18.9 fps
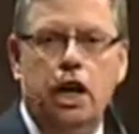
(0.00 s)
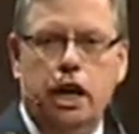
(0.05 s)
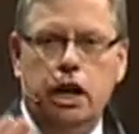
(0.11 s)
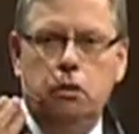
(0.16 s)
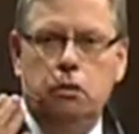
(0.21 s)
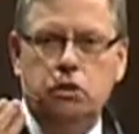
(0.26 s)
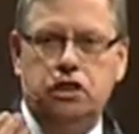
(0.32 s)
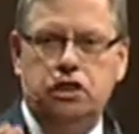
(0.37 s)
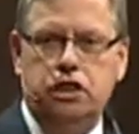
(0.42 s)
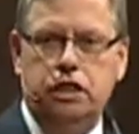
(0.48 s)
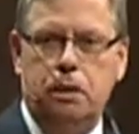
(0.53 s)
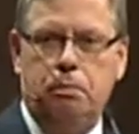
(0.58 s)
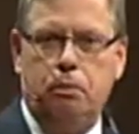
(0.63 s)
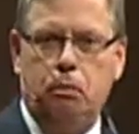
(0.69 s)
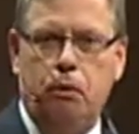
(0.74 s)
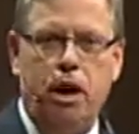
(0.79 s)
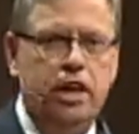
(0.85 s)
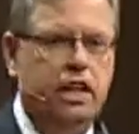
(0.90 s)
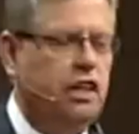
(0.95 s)
he was
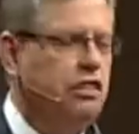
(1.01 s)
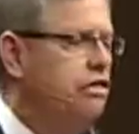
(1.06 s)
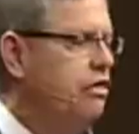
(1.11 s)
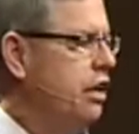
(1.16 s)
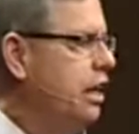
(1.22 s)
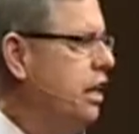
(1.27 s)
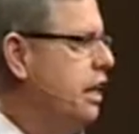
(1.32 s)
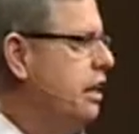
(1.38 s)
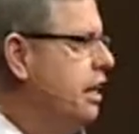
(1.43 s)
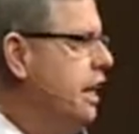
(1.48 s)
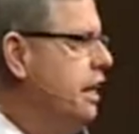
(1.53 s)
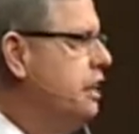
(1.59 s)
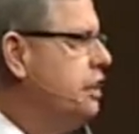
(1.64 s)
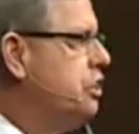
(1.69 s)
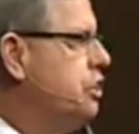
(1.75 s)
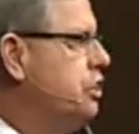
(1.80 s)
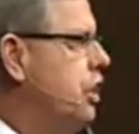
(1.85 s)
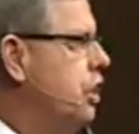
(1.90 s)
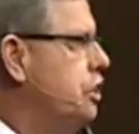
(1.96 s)
separated, thinking that his
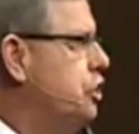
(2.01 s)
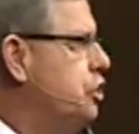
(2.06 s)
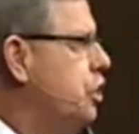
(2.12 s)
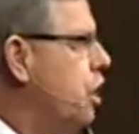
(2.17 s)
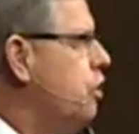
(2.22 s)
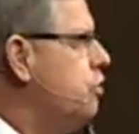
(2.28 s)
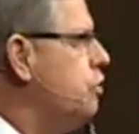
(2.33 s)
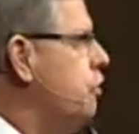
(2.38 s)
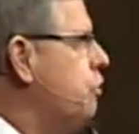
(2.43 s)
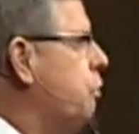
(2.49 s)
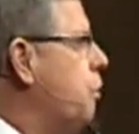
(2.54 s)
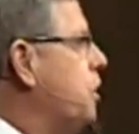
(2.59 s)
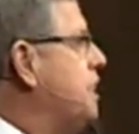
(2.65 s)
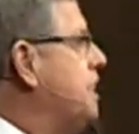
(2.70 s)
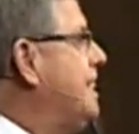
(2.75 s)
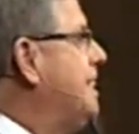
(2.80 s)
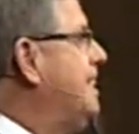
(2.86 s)
son Joseph was